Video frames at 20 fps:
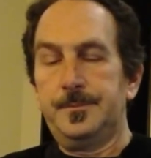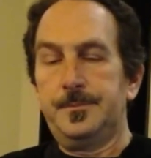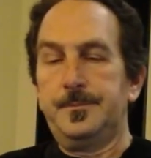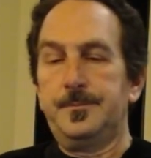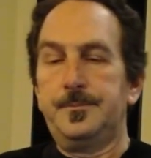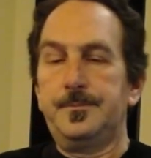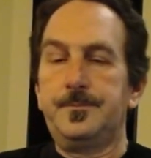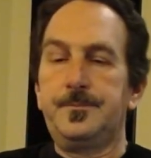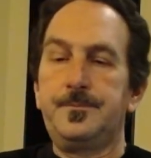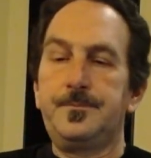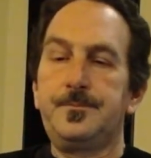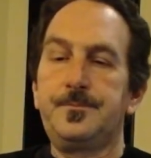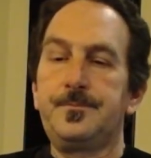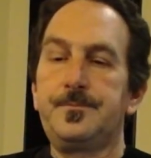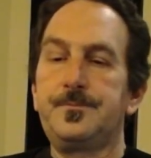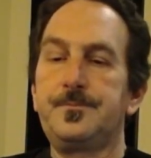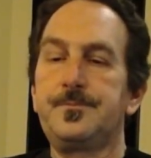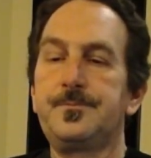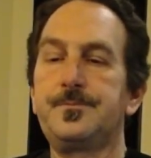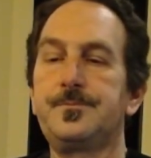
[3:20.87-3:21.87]

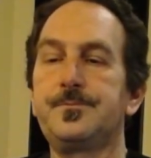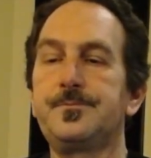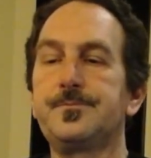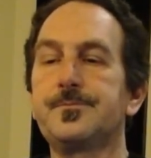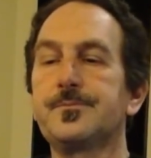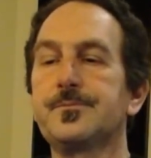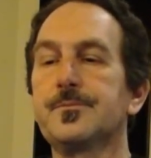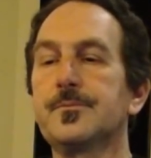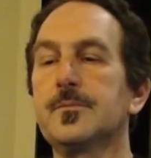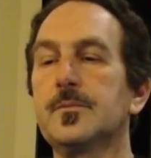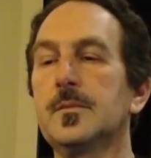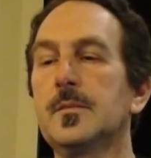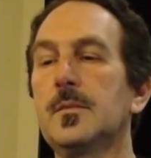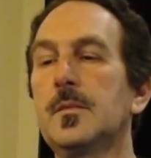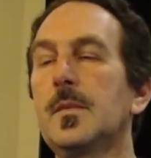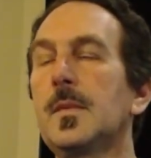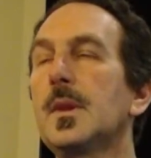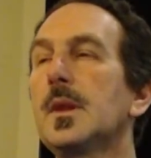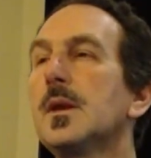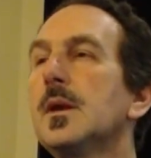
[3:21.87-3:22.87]

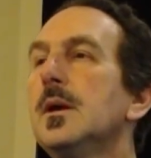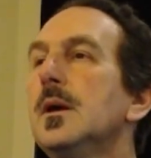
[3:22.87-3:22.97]
[no speech]